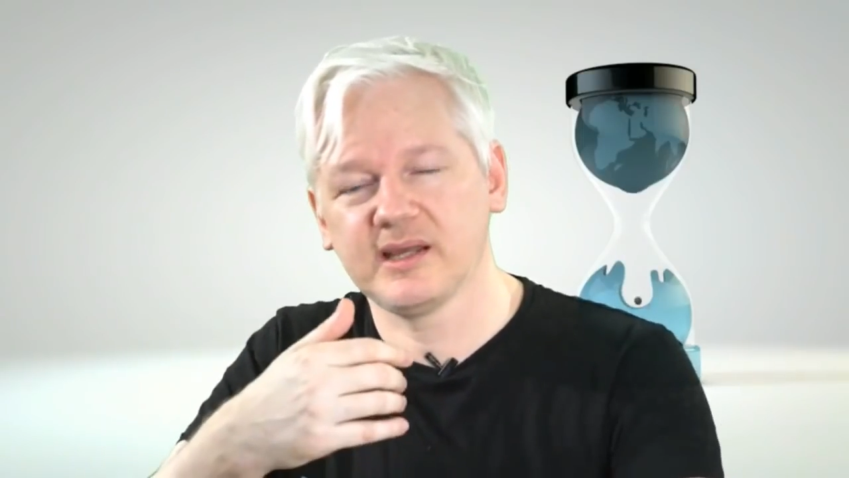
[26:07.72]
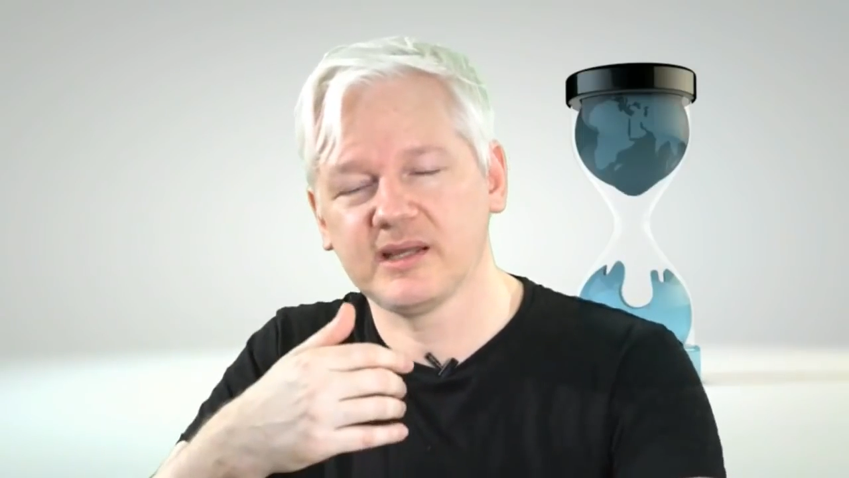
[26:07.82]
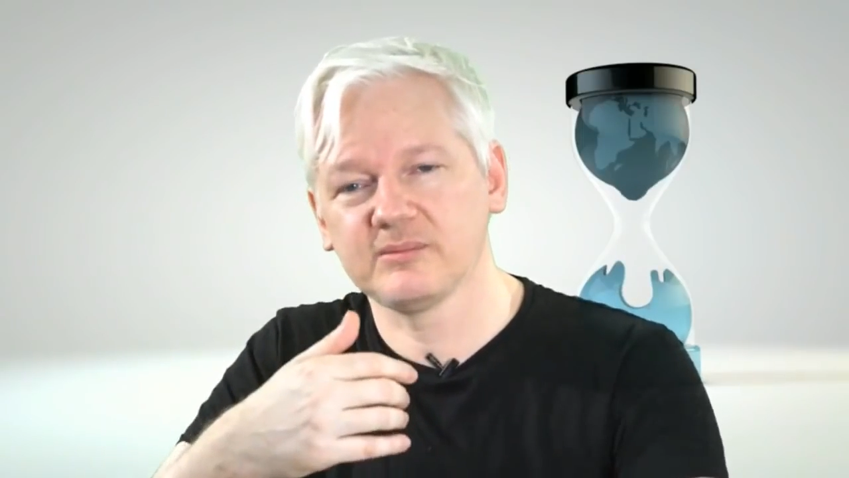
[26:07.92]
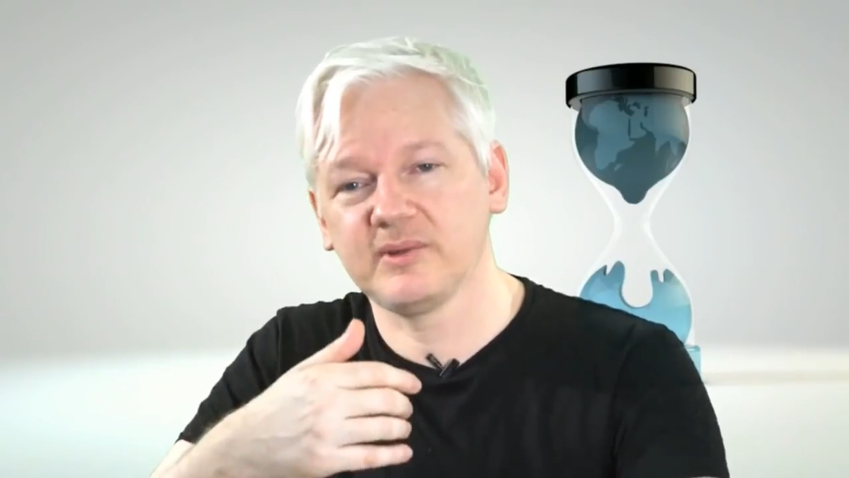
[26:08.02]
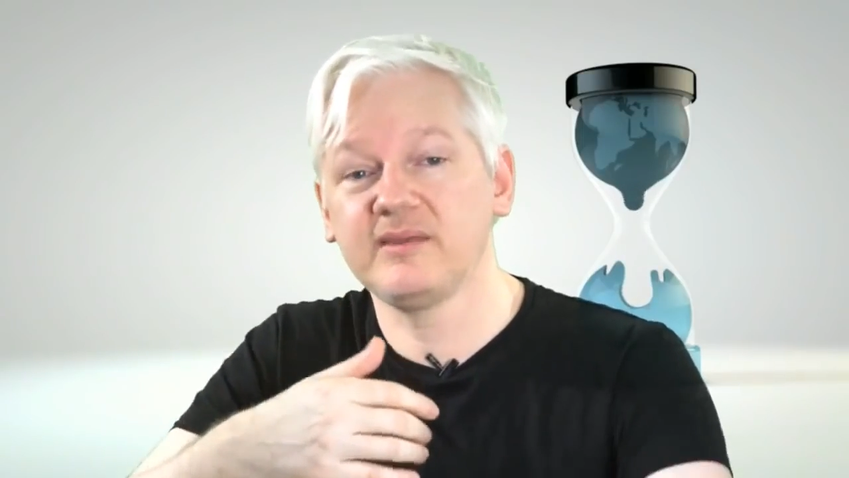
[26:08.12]

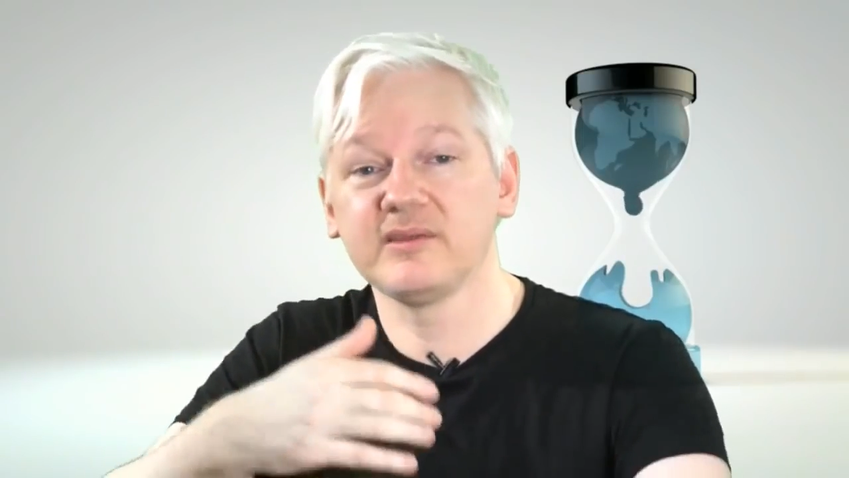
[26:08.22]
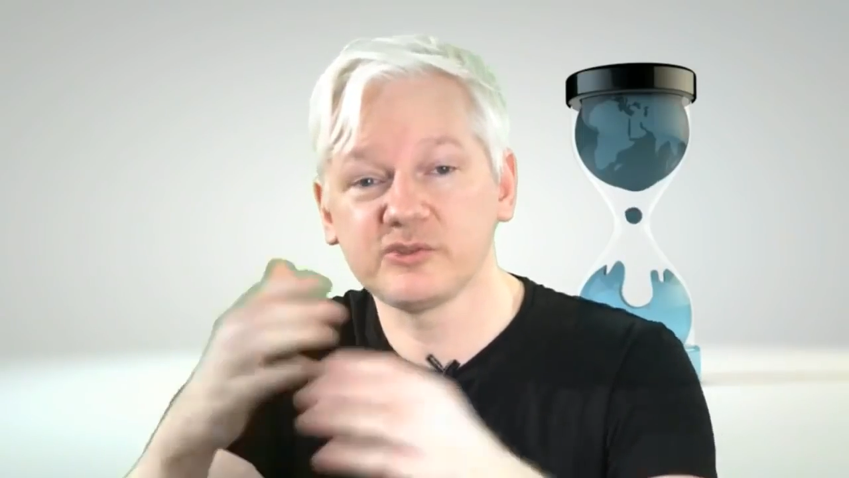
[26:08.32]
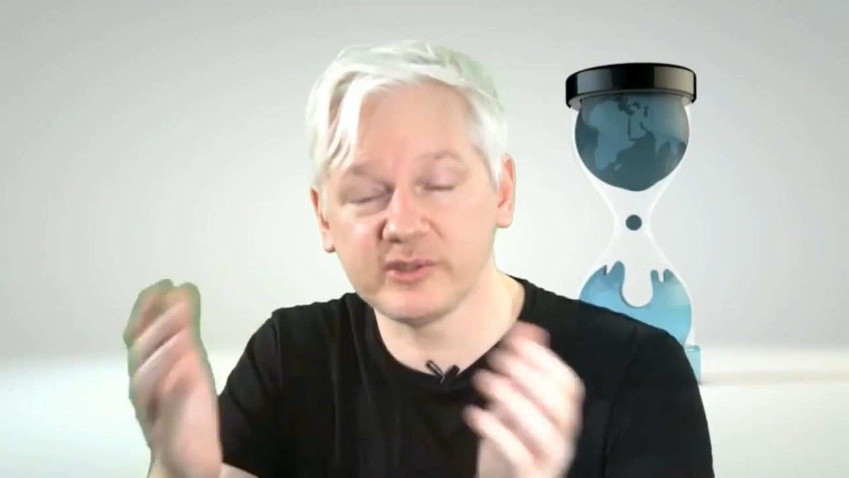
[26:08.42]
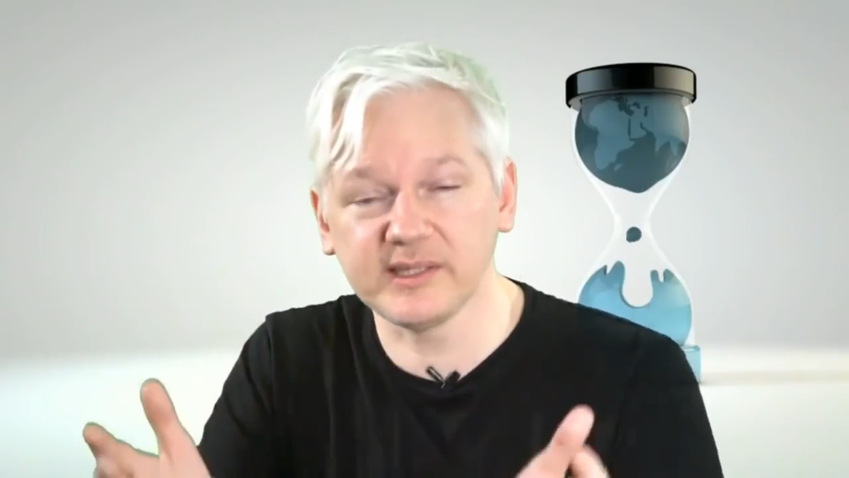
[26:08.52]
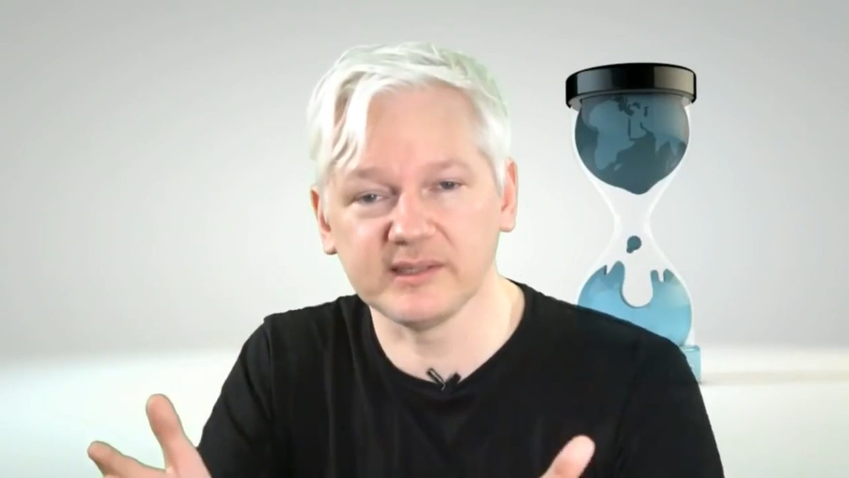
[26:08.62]
in the
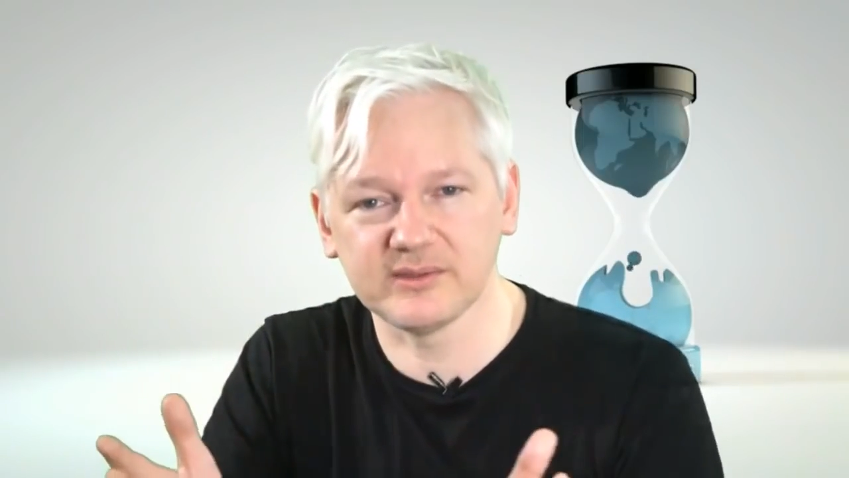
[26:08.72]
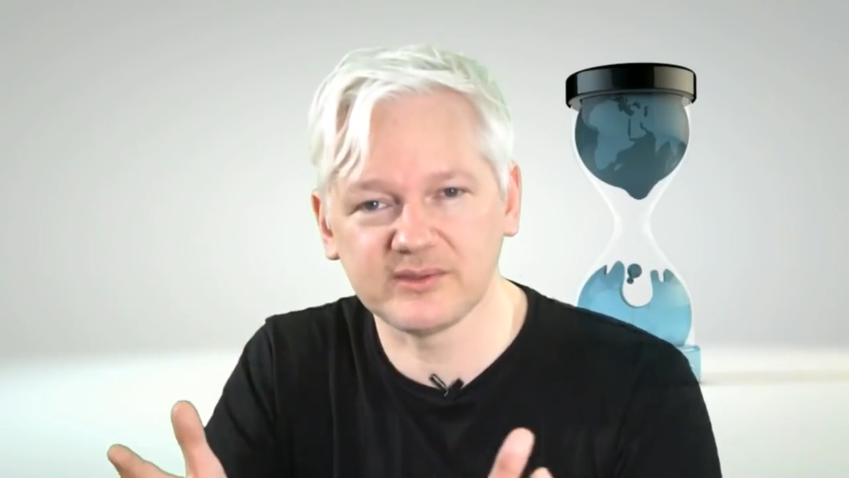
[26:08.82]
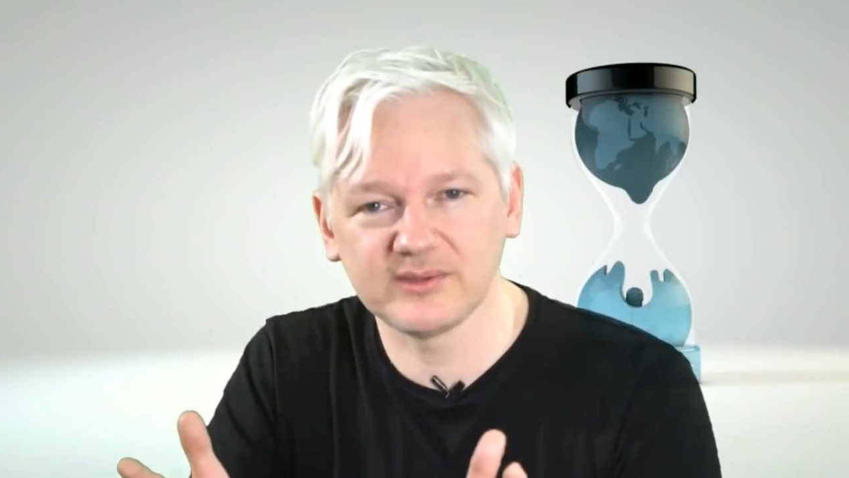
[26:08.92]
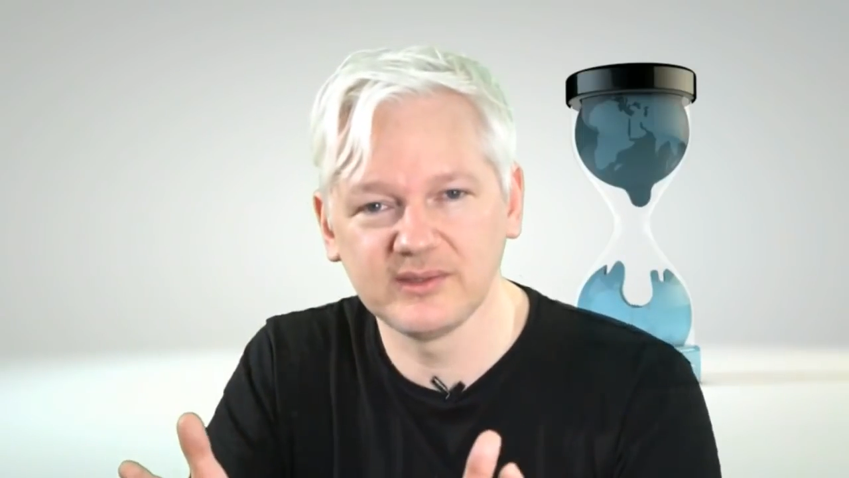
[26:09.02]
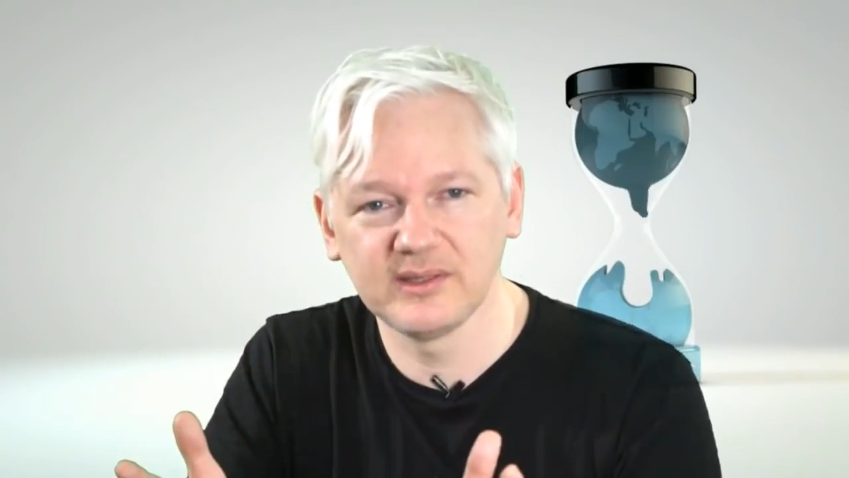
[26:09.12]
trillions.
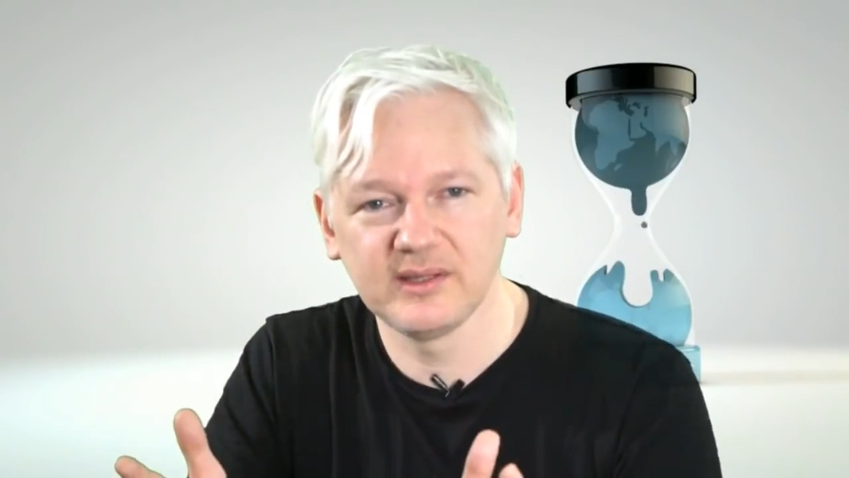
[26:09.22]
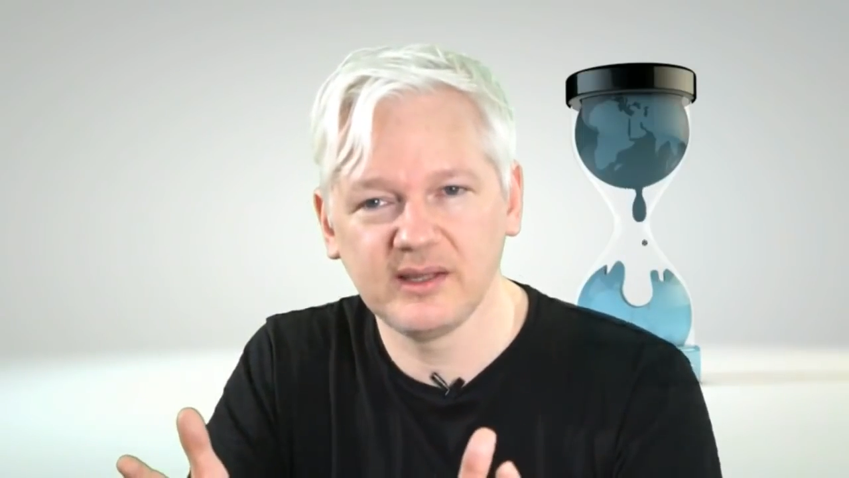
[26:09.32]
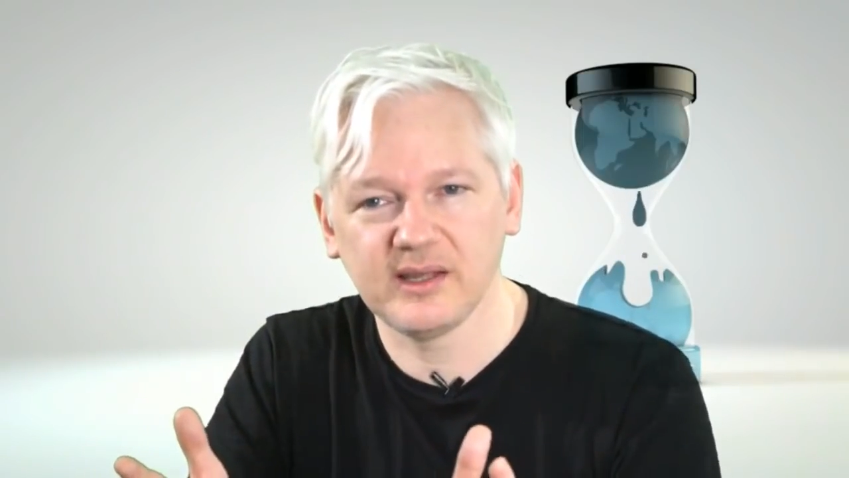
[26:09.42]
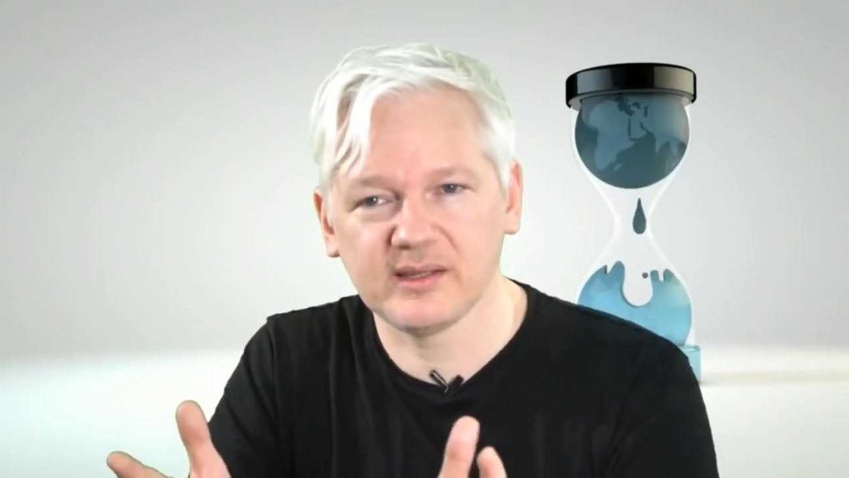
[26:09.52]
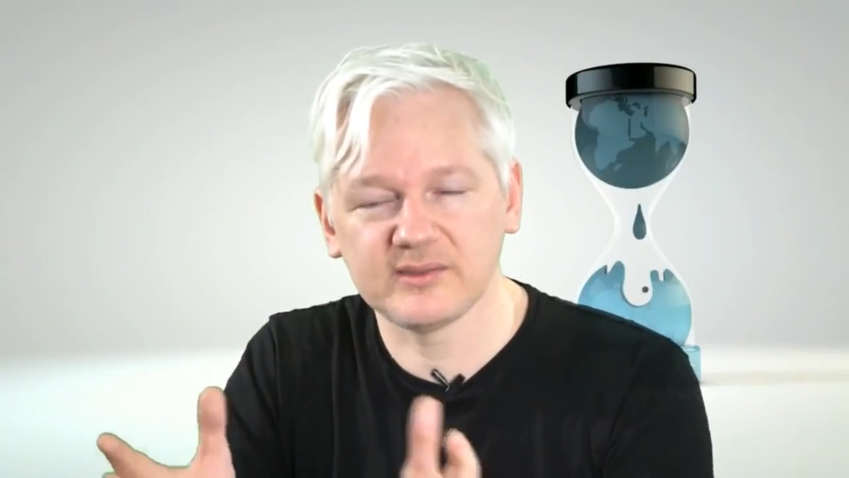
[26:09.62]

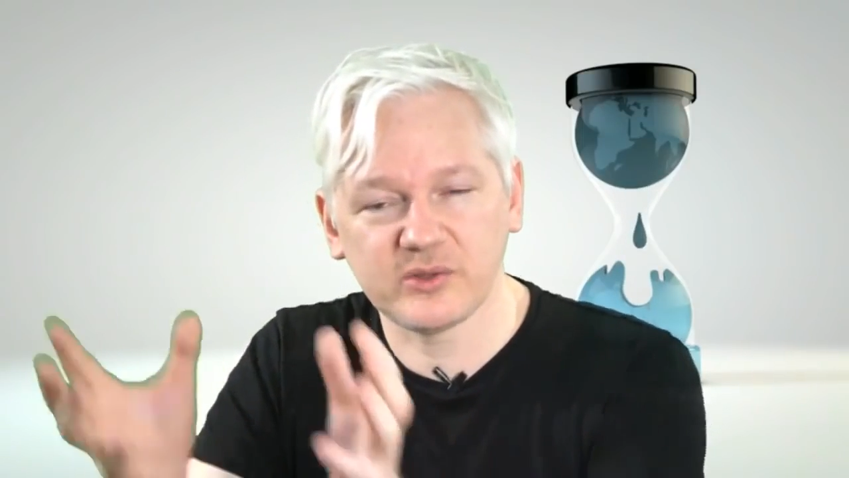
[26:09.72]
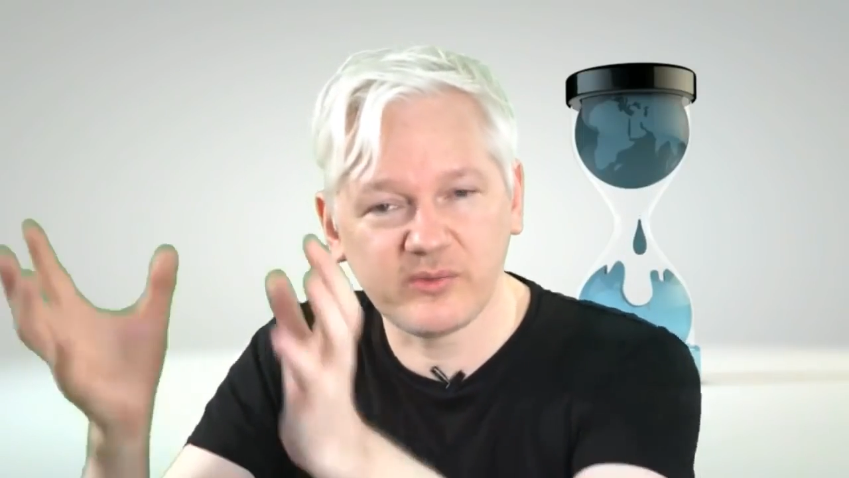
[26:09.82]
So